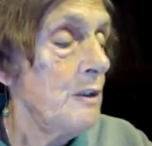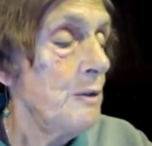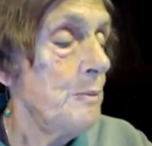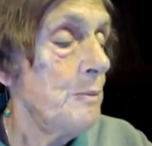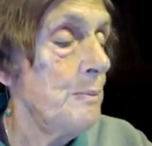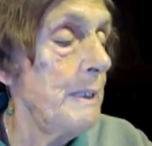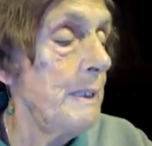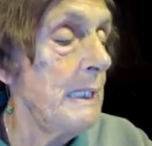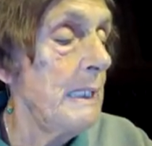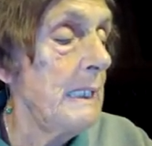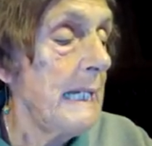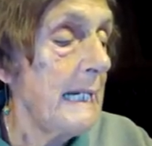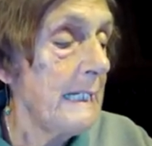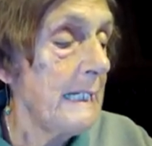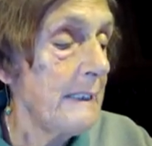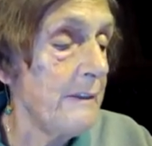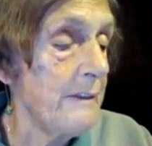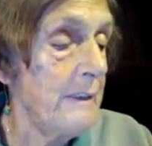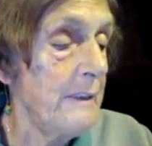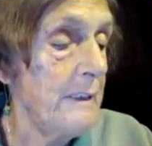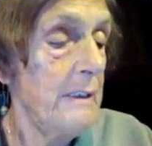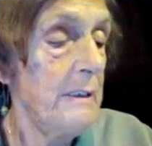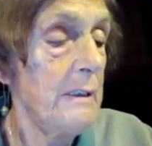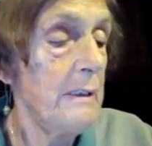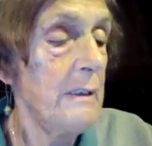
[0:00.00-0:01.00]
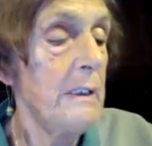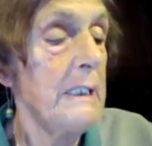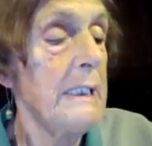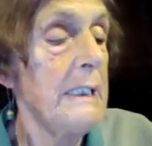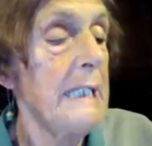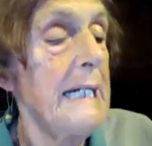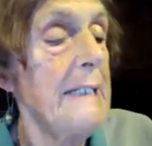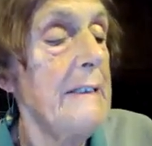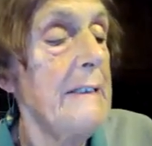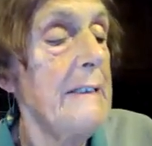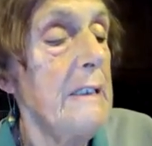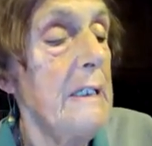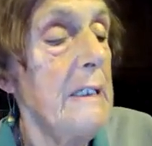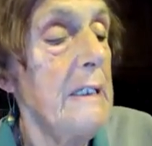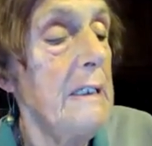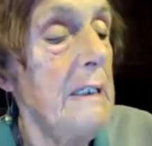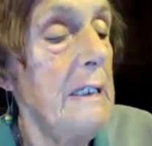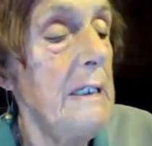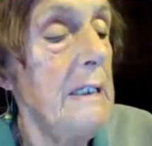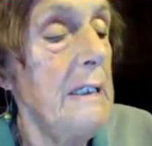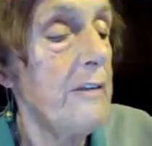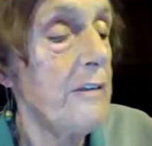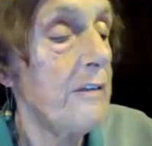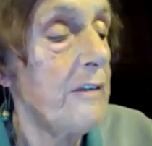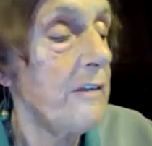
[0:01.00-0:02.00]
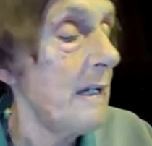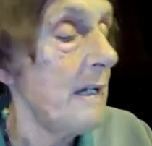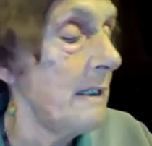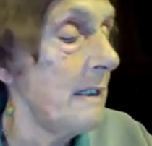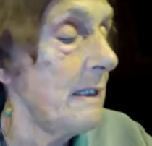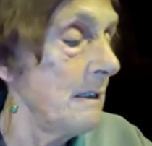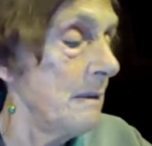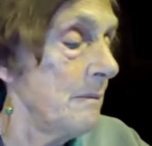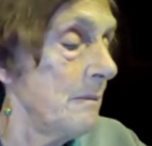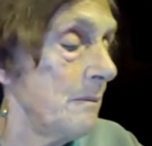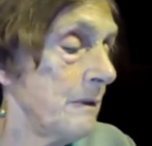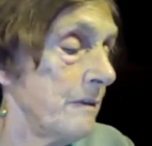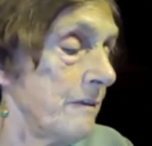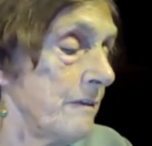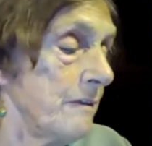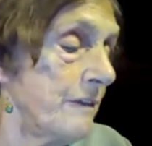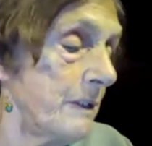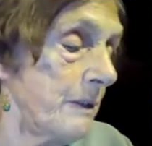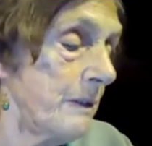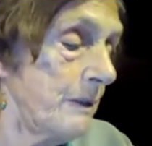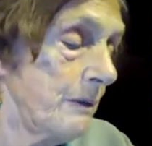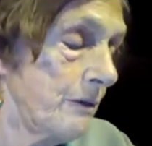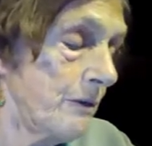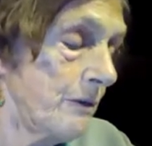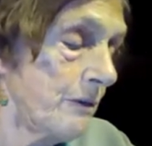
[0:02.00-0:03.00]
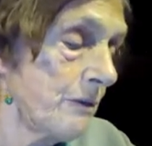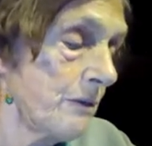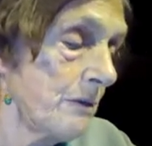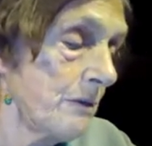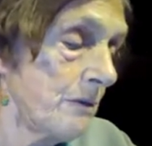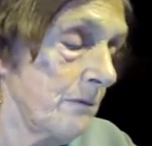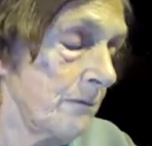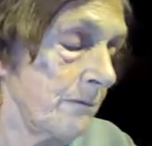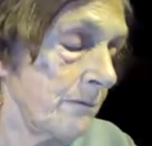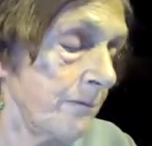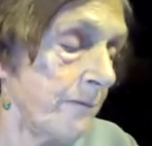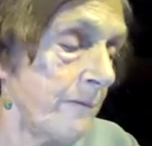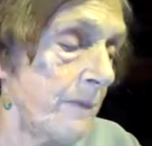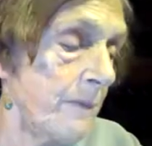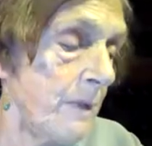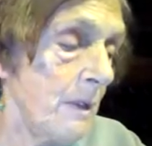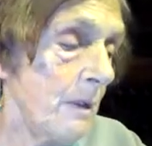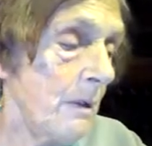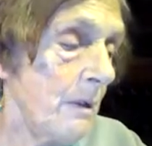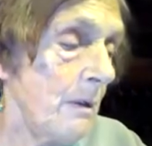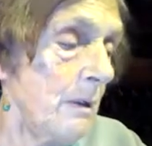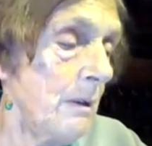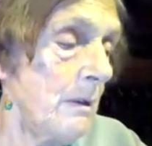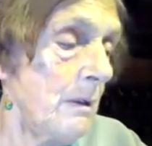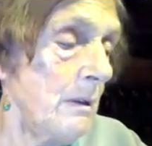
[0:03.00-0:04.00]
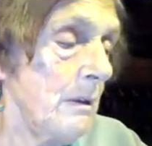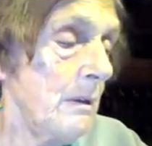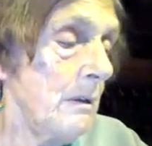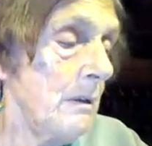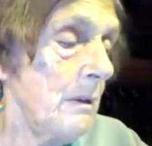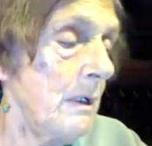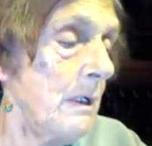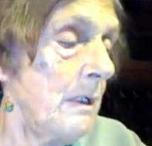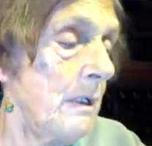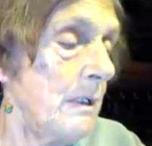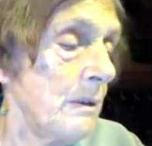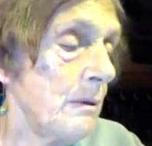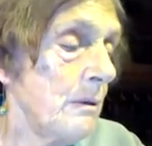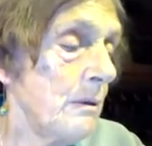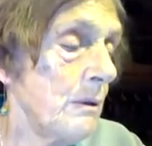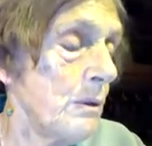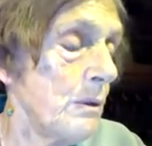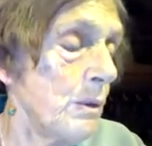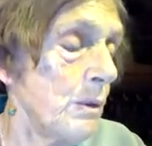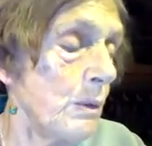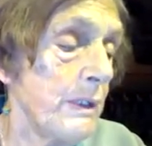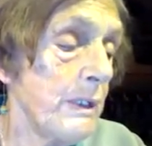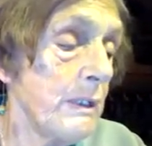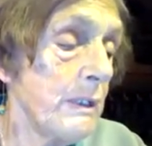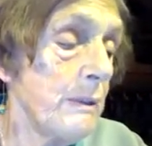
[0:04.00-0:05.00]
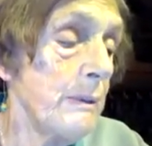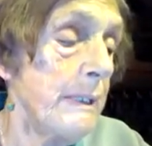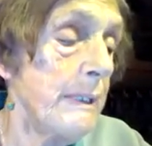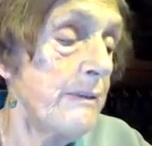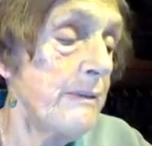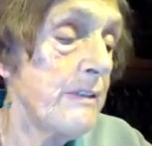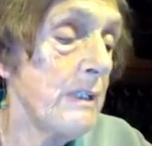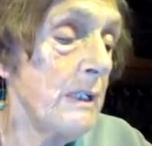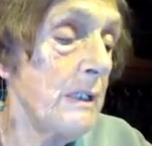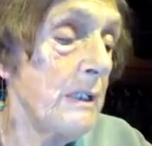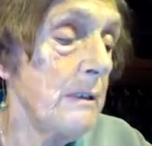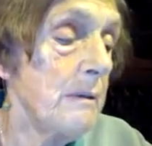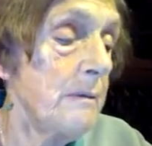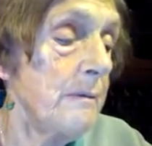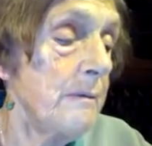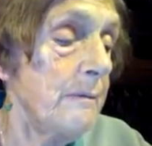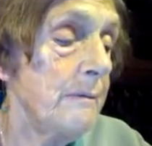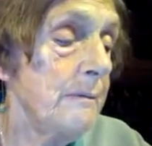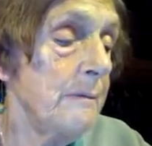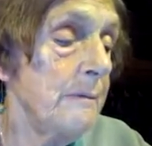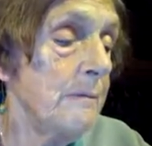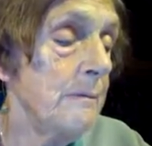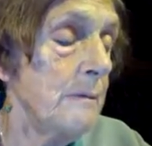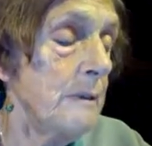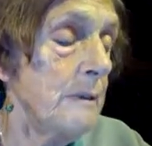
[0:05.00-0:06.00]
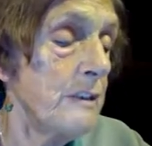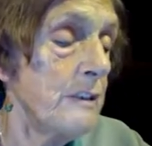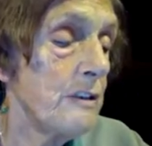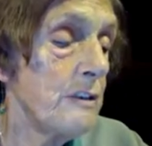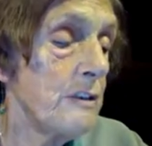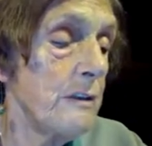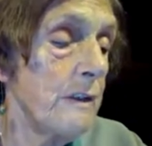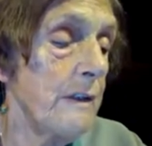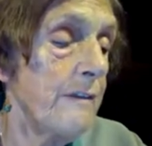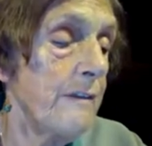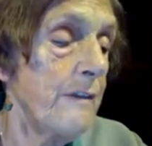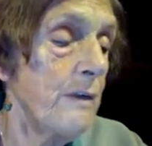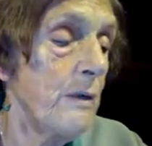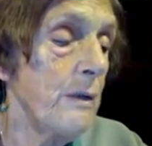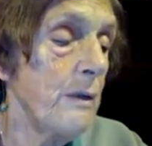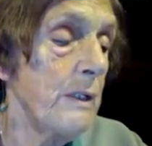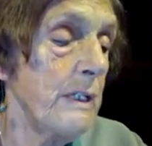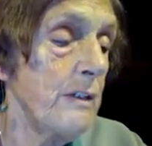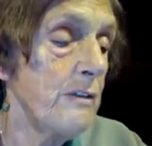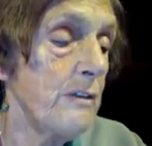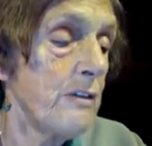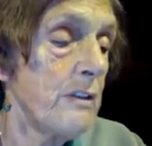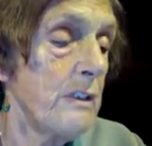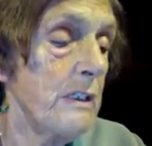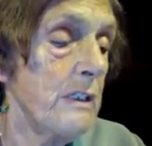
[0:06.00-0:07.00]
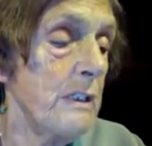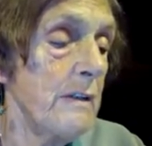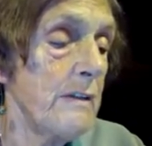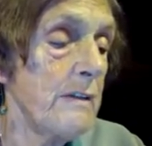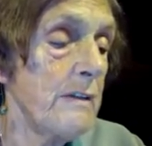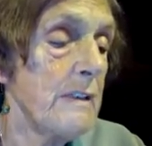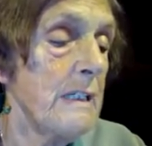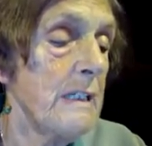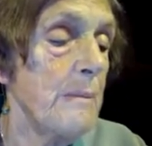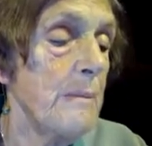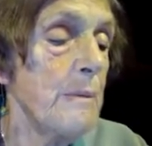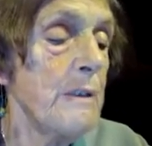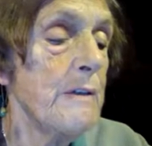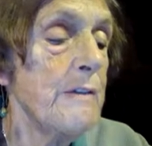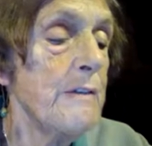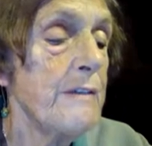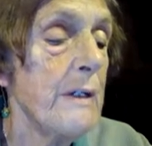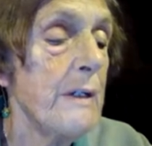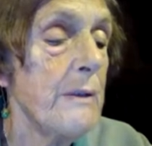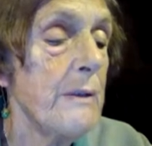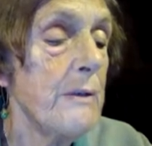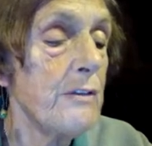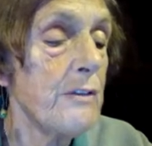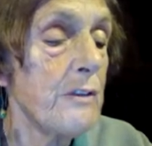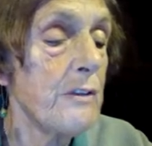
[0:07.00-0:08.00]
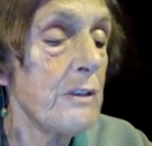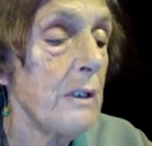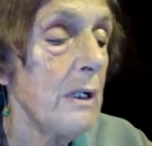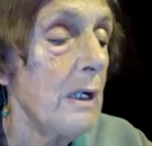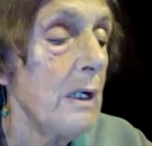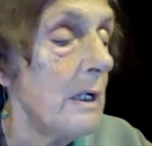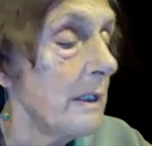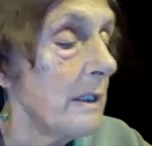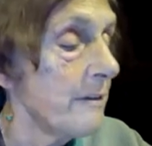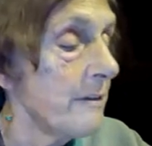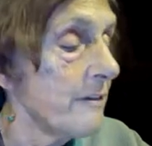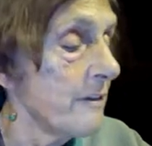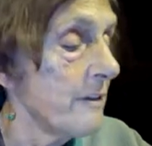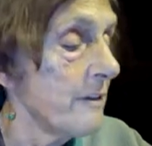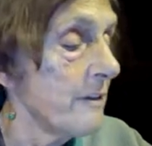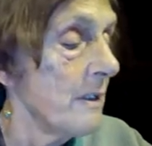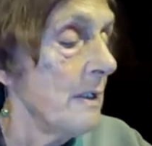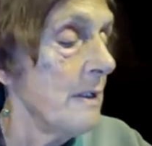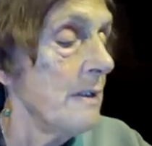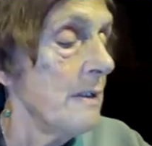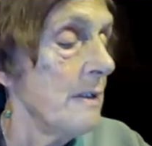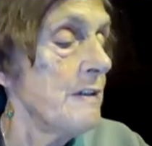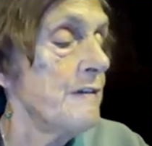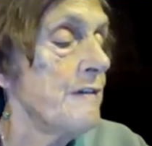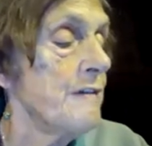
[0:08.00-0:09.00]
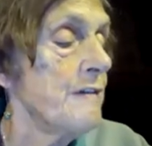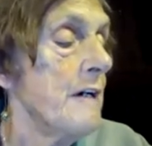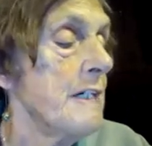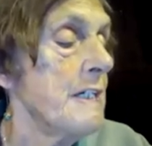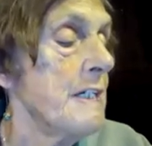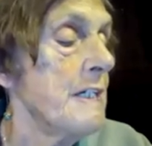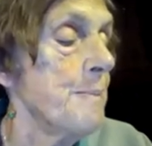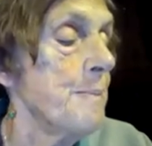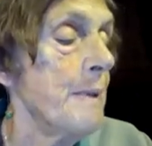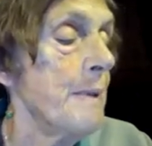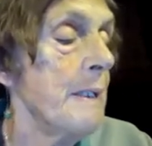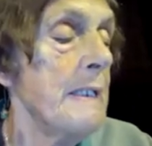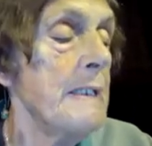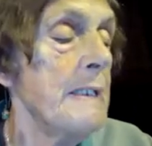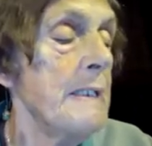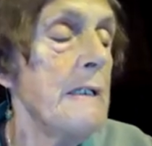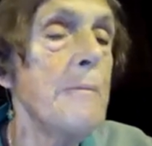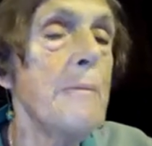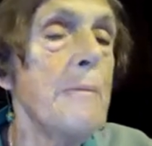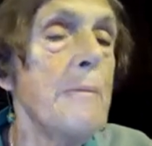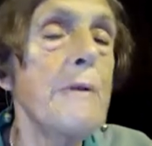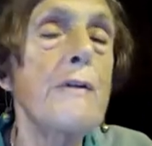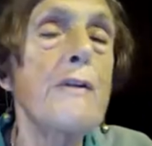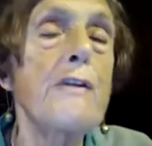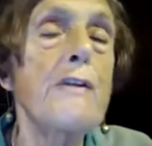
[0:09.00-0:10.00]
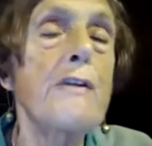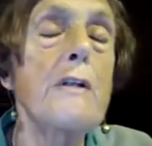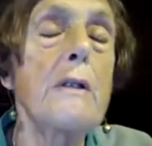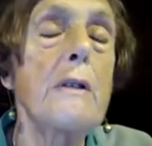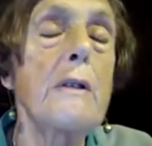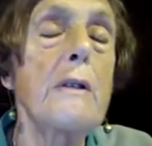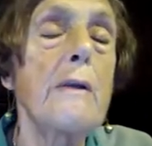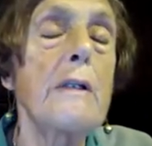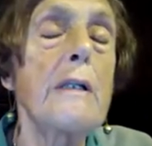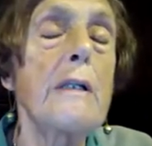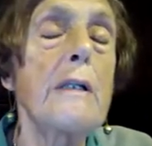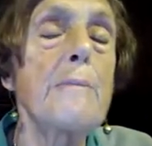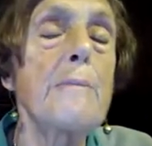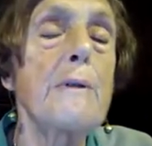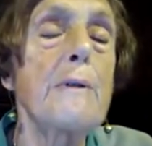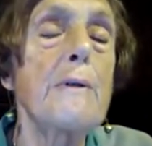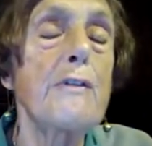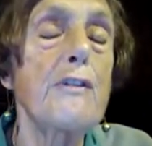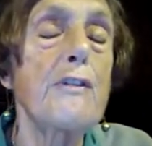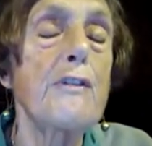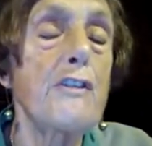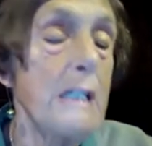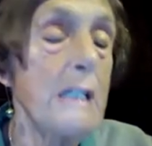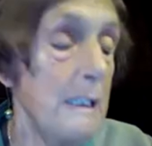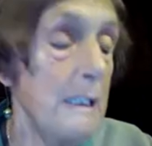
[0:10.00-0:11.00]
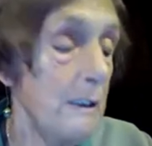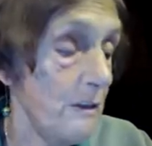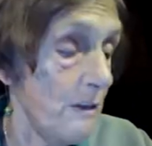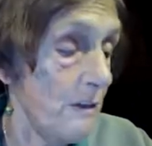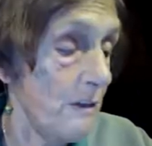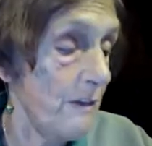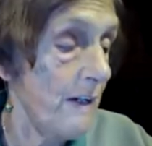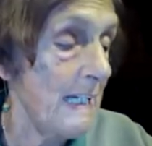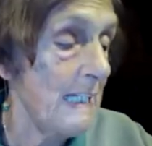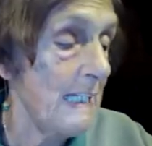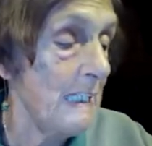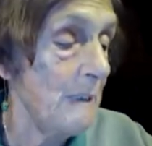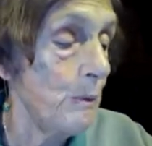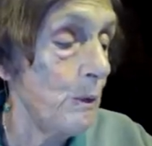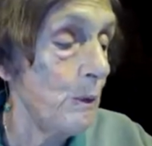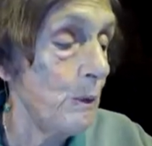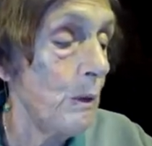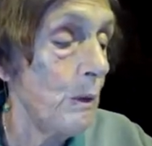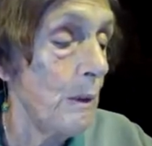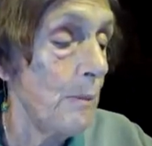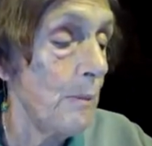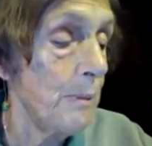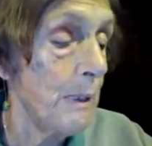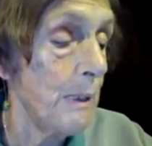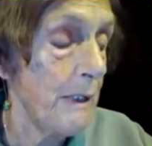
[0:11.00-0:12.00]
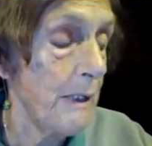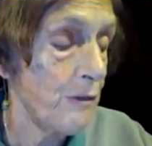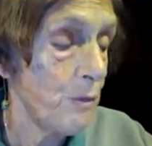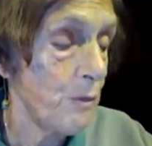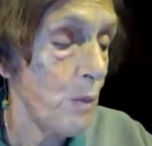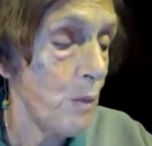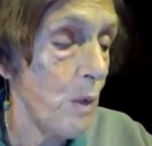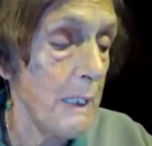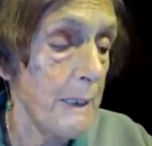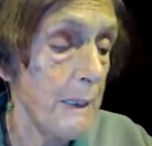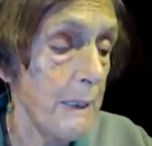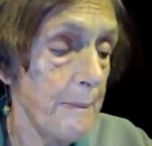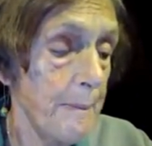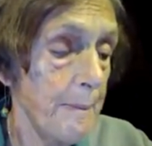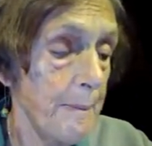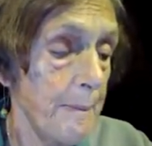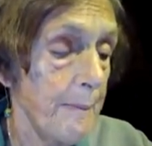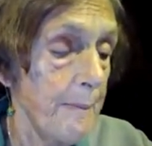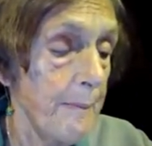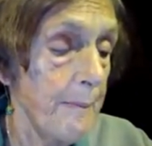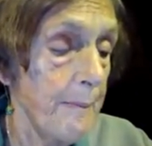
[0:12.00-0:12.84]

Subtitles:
To be elected, a candidate needs a set number of votes called a quota, which, if you're interested, is the number of votes cast divided by a number of the number of seats available plus one.